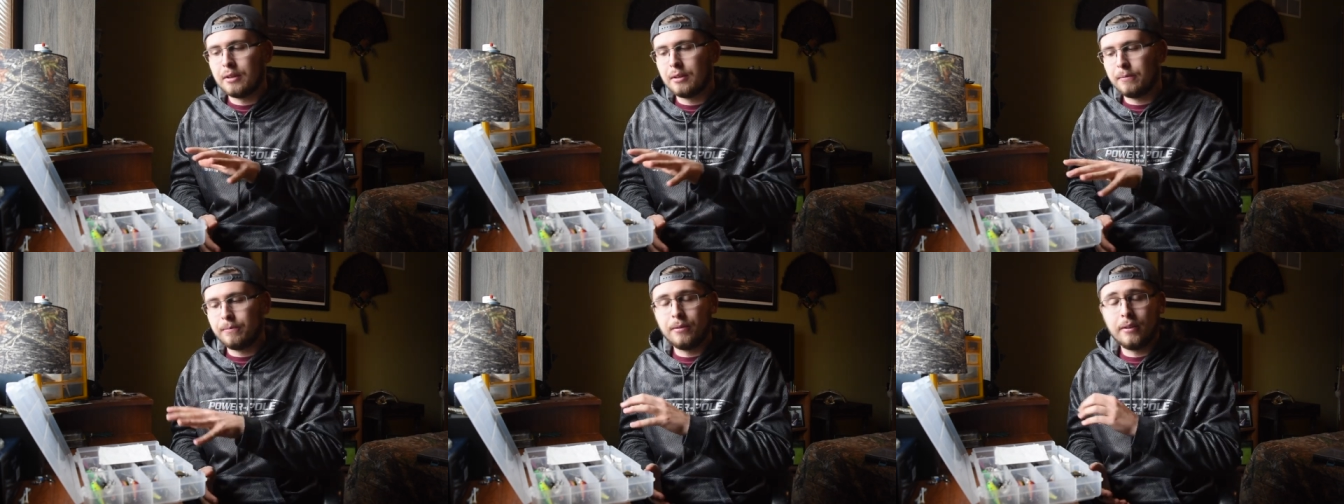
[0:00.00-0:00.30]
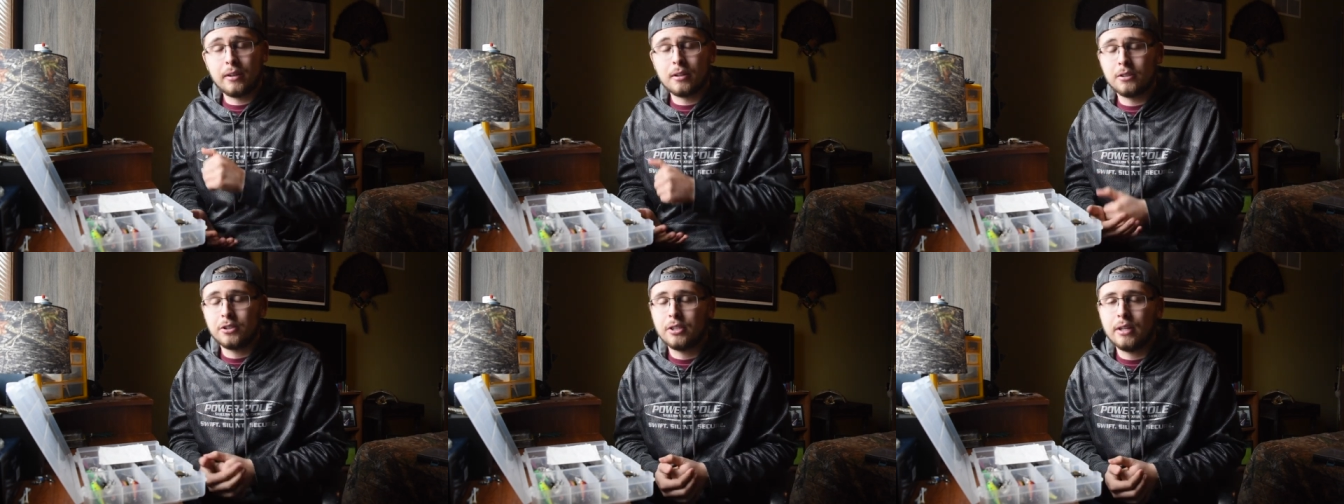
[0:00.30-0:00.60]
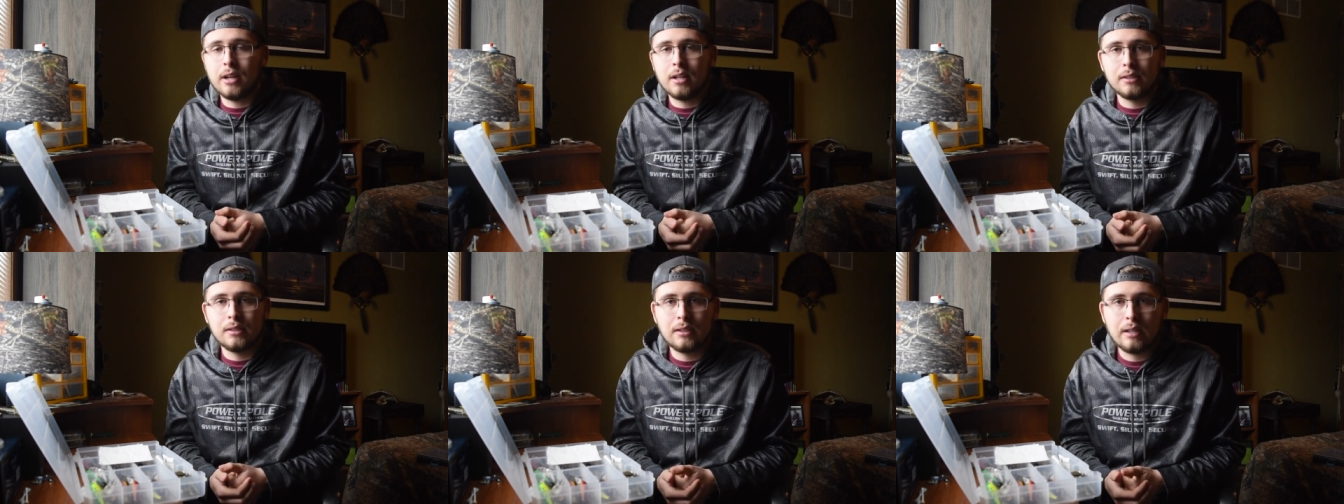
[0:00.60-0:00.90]
the Flicker
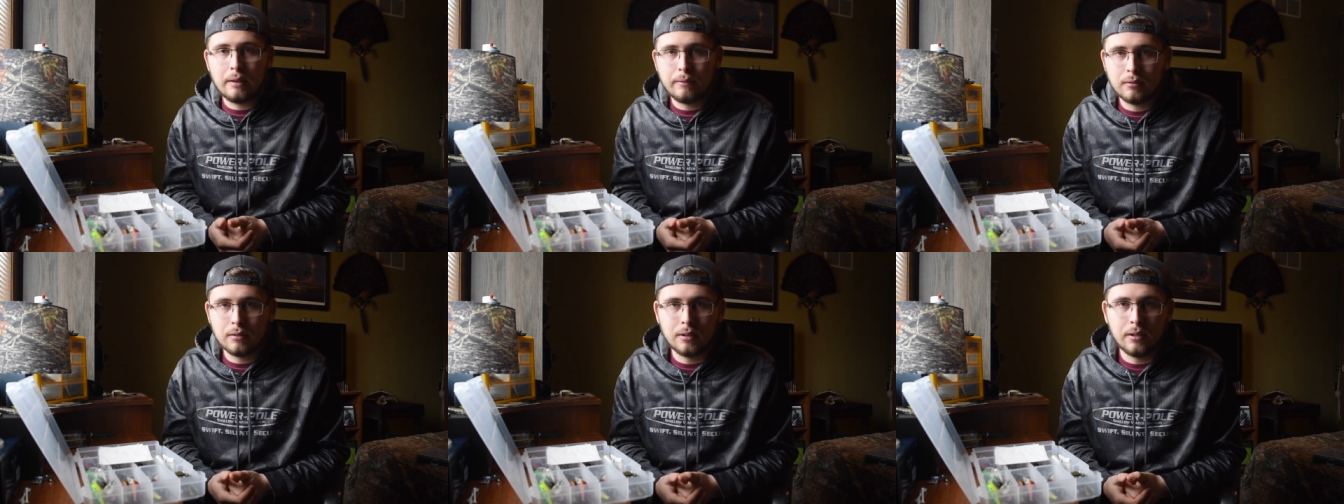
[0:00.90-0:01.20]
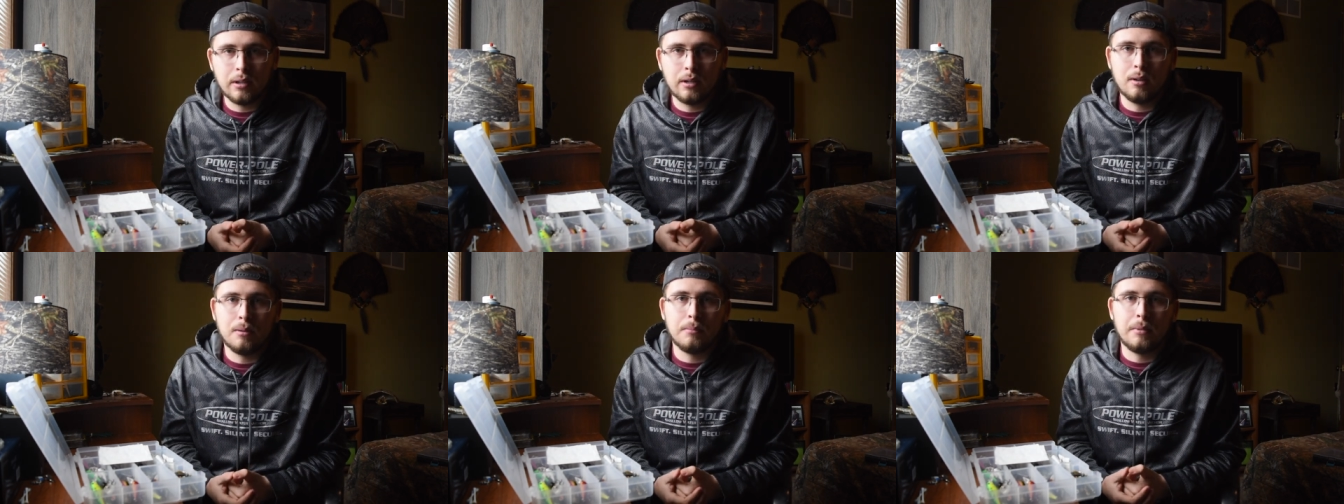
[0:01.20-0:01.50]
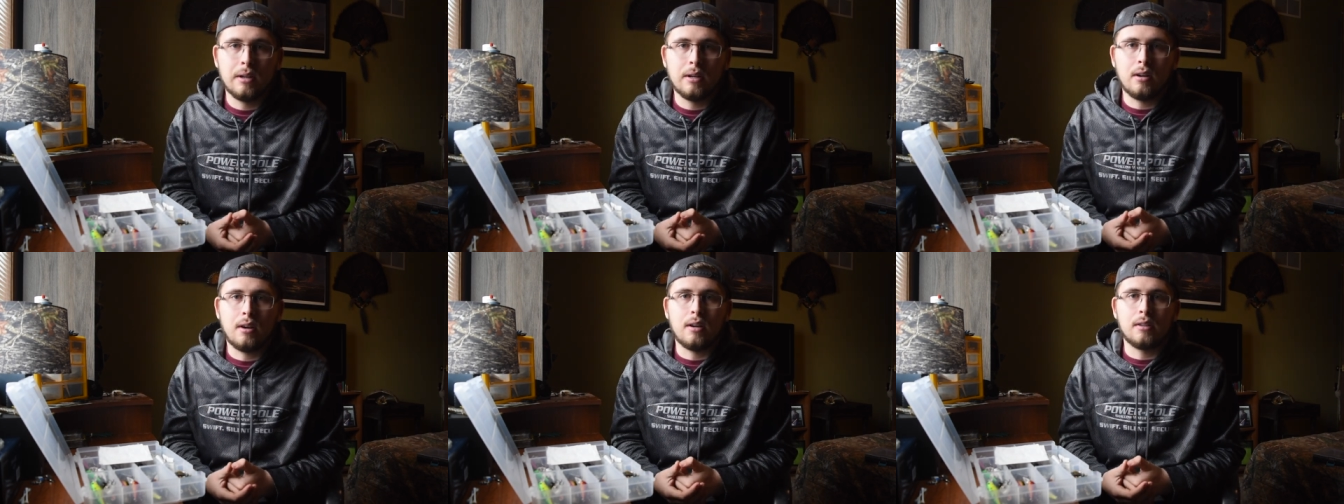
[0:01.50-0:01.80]
Shad's definitely going to
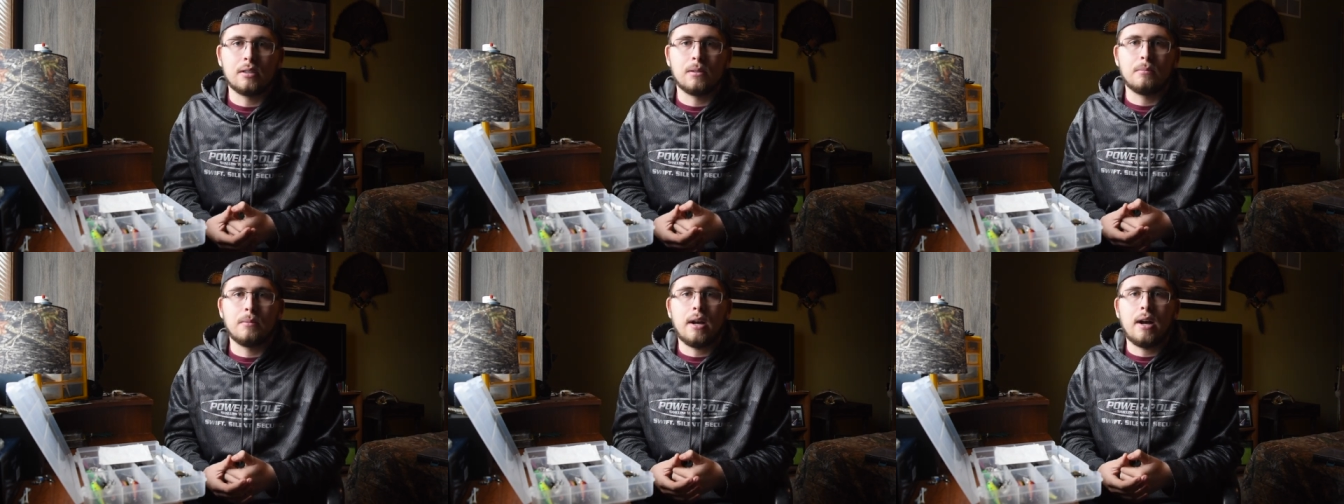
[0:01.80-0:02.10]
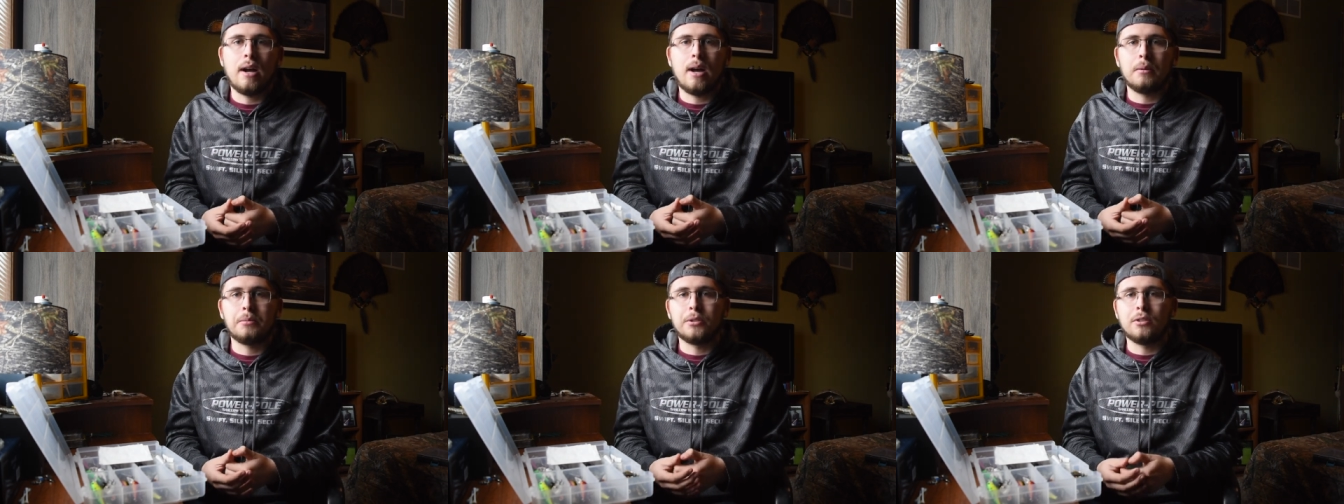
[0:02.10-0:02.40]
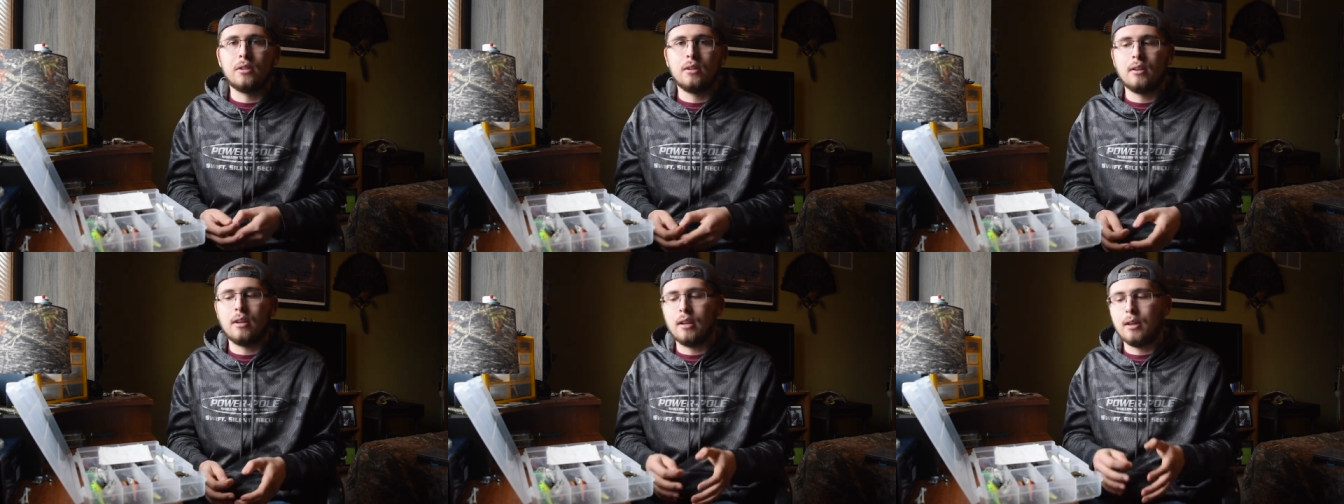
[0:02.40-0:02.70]
be an awesome option.